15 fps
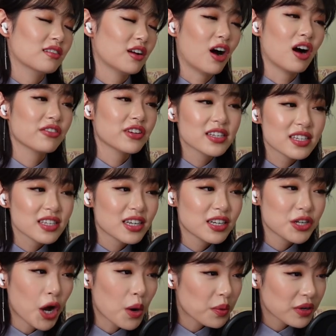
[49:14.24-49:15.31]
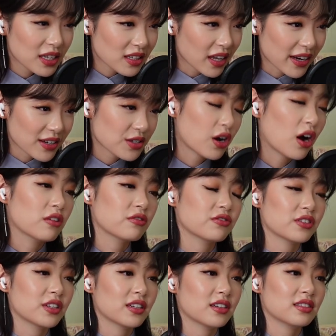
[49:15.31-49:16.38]
Obviously, nobody likes
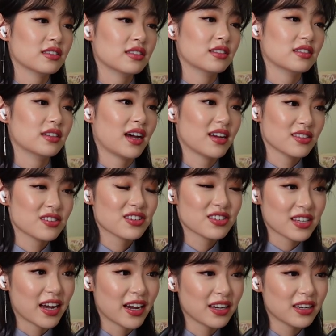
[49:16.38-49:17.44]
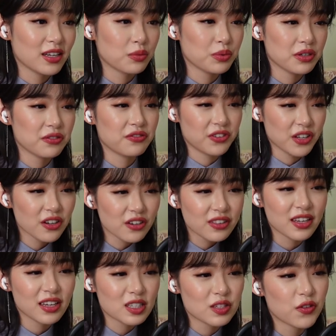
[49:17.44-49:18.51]
conflict, and as a society, we fear
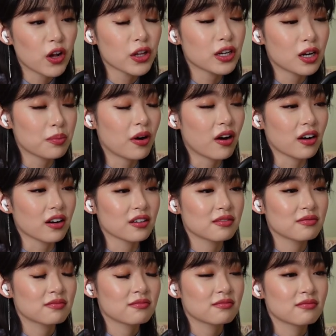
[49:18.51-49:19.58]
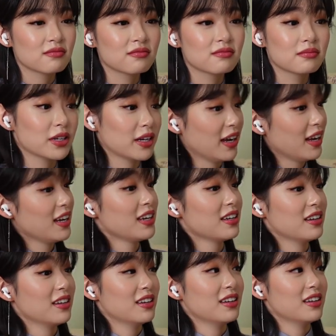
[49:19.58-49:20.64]
things falling apart. But
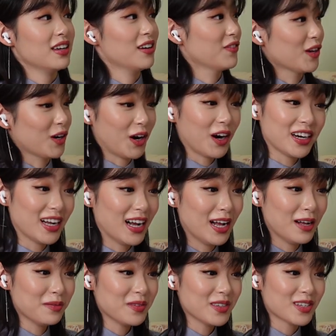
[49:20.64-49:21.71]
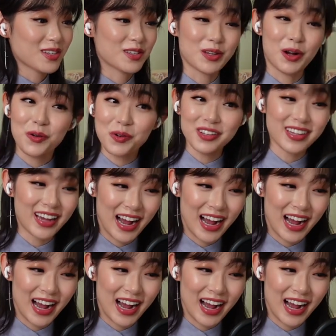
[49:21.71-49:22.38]
hey, if the hurt comes, so will the